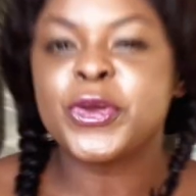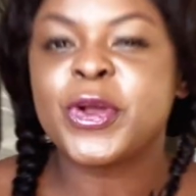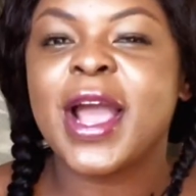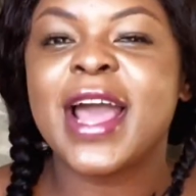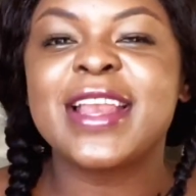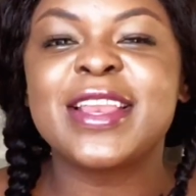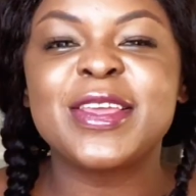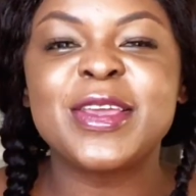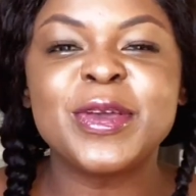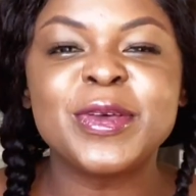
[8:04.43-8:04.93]

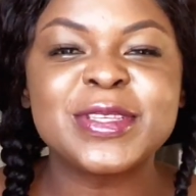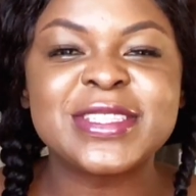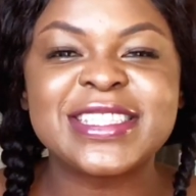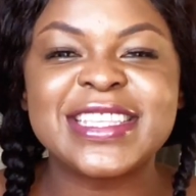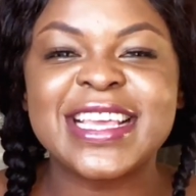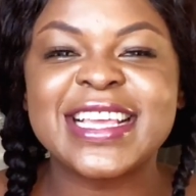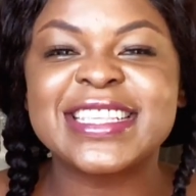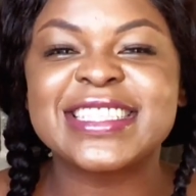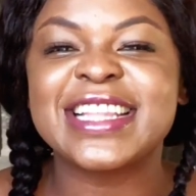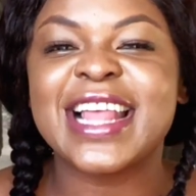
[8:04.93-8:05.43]
can use
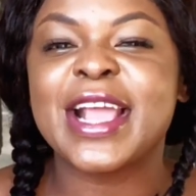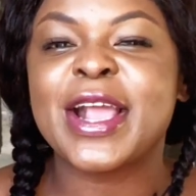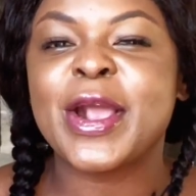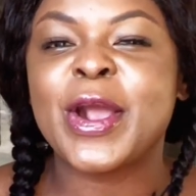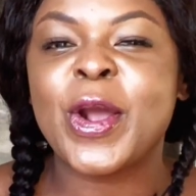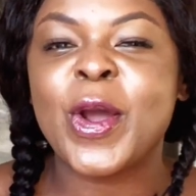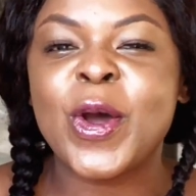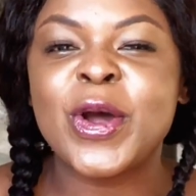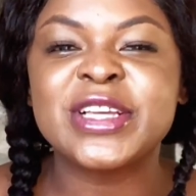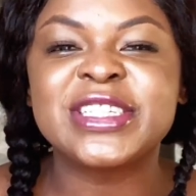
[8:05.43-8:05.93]
things like
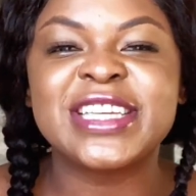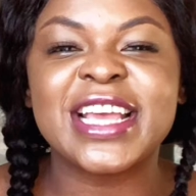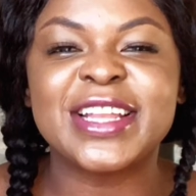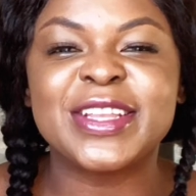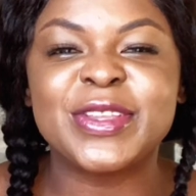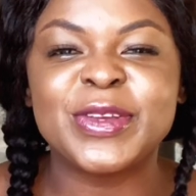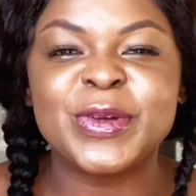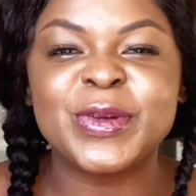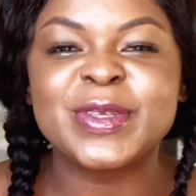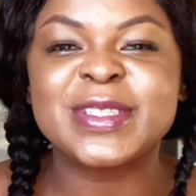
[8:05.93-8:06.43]

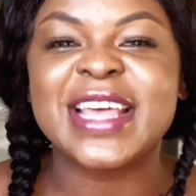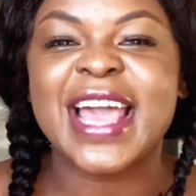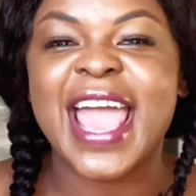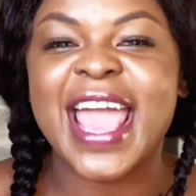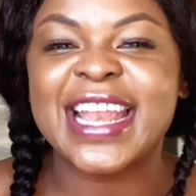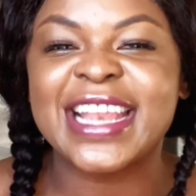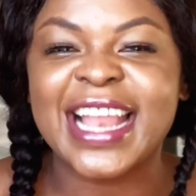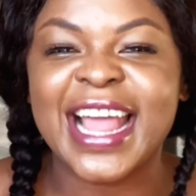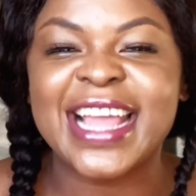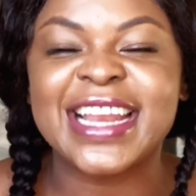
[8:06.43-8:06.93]
CoSchedule's
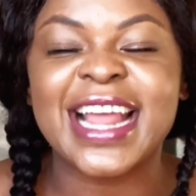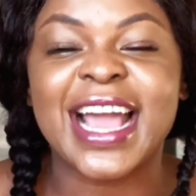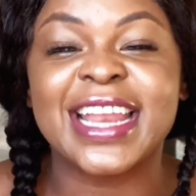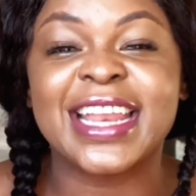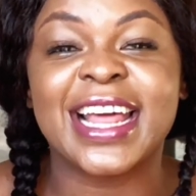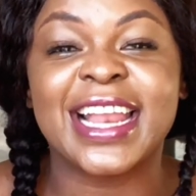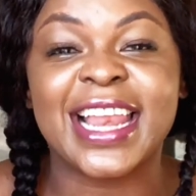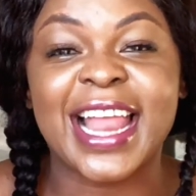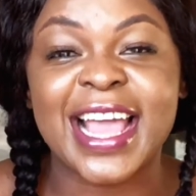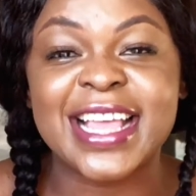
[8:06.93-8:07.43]
headline
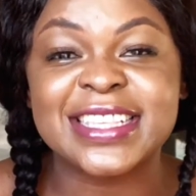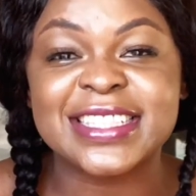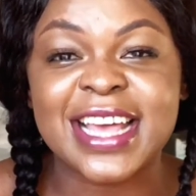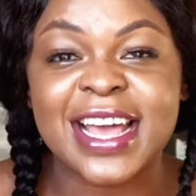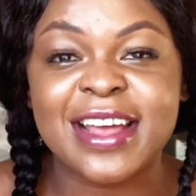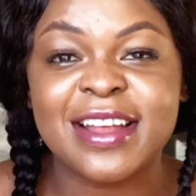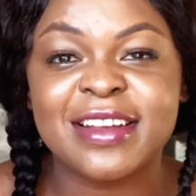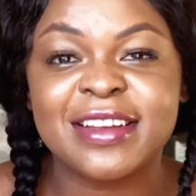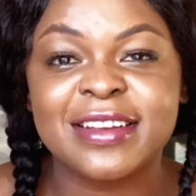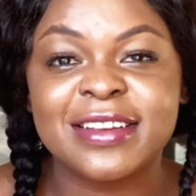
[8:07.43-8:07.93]

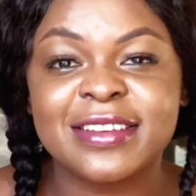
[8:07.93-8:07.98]
analyzer